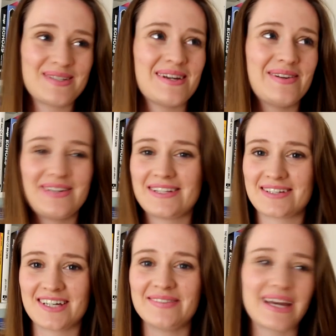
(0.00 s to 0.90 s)
So it's
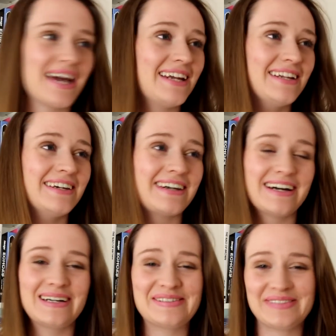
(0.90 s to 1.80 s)
that time again,
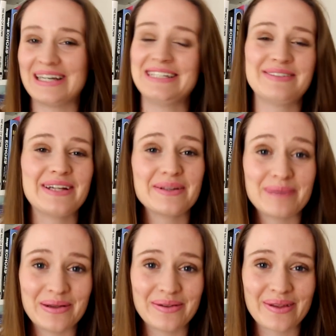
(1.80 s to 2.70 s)
end of another
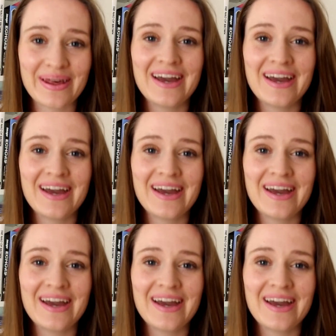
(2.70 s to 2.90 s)
month.